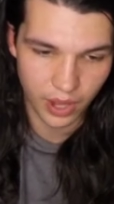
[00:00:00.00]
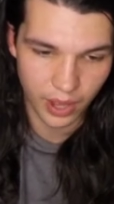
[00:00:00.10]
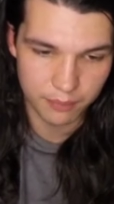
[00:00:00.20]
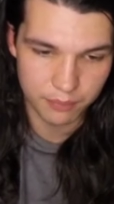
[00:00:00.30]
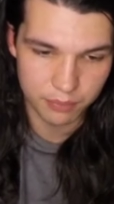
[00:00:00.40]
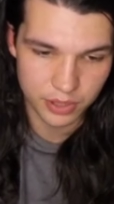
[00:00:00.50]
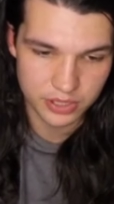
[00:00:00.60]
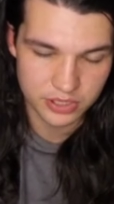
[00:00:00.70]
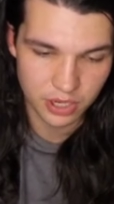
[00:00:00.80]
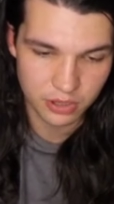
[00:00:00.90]

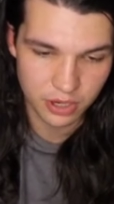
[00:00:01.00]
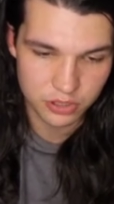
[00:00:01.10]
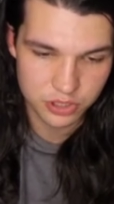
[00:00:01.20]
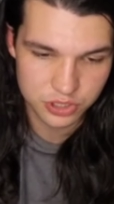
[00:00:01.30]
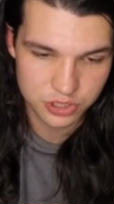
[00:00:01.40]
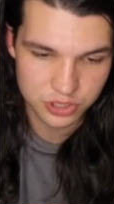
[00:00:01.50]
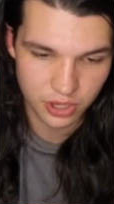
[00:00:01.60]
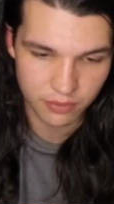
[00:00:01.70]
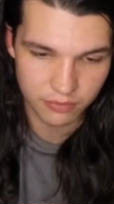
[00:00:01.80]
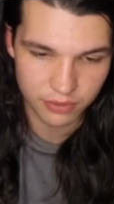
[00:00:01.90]
abridish
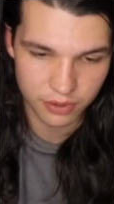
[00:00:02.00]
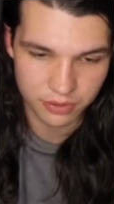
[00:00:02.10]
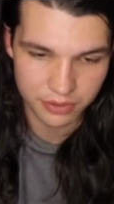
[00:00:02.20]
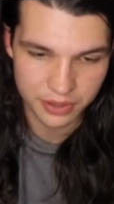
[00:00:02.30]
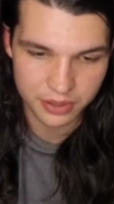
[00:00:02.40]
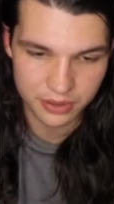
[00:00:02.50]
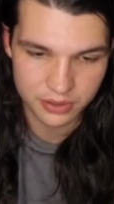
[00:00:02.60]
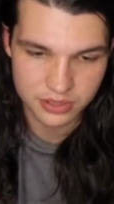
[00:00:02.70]
of the league,